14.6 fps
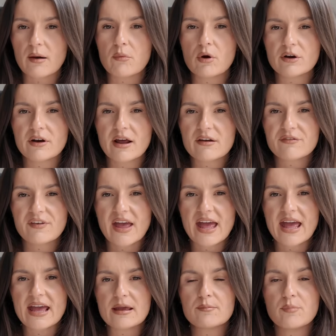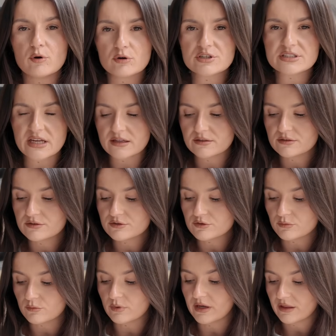I want to have a book stand
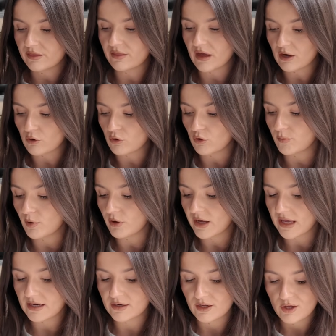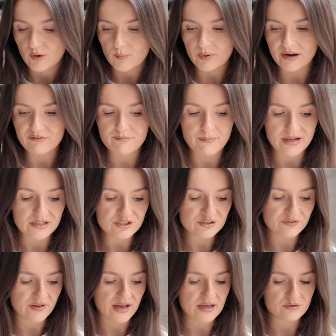with a cookbook in, but I haven't managed
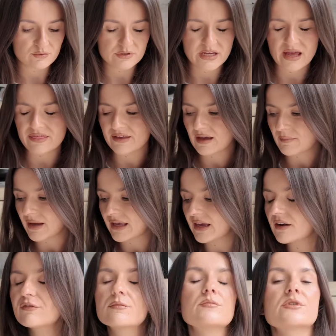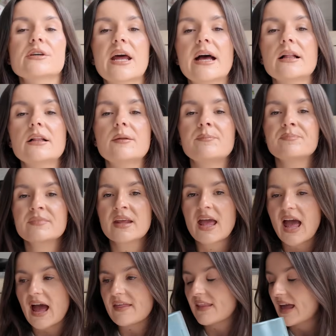to find one yet. I think I might get it from Dunelm.
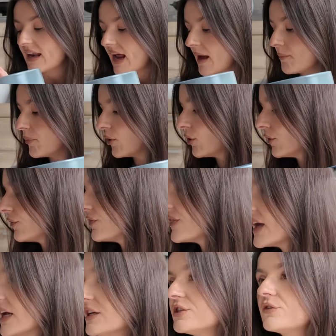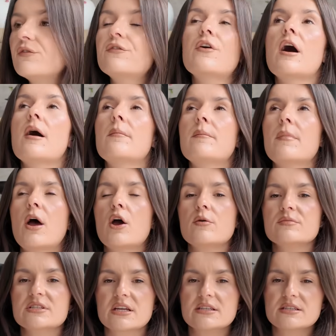And then I bought this from
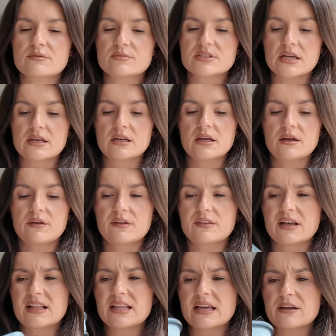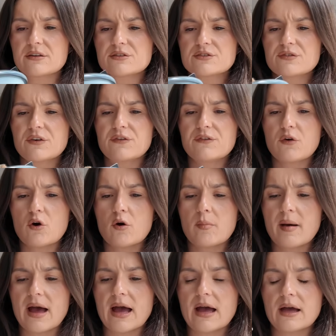Homesense. It was in the clearance for
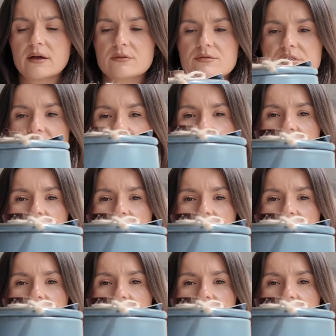£4.